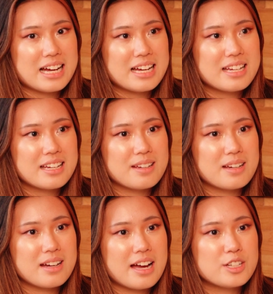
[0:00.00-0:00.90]
I
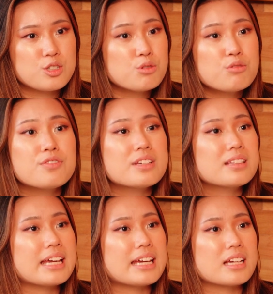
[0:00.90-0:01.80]
do feel
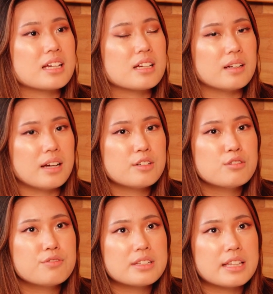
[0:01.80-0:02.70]
like
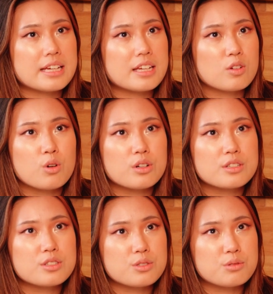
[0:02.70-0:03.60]
in
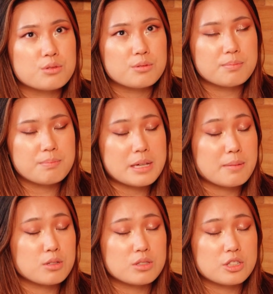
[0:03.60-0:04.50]
order to be a
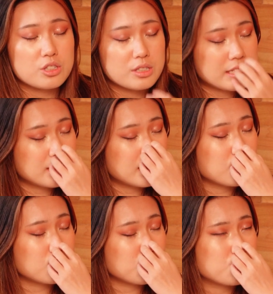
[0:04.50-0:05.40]
musician these
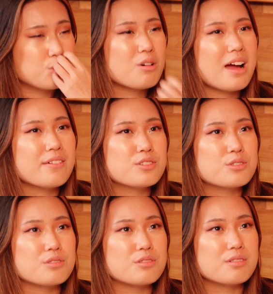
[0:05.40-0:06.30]
days, you do have
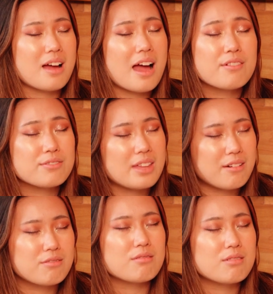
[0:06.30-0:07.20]
to have
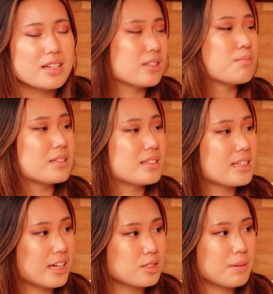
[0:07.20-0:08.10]
that
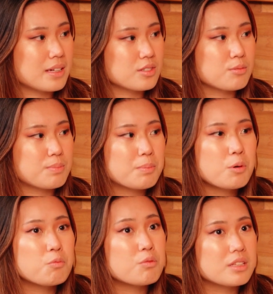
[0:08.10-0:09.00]
relatability aspect. So
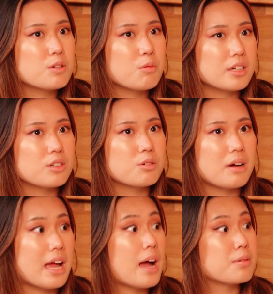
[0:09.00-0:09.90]
people really want to know
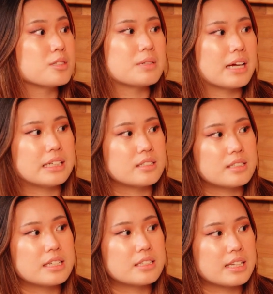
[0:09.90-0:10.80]
what happens behind the
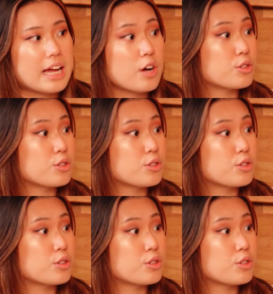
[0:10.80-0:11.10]
scenes, like how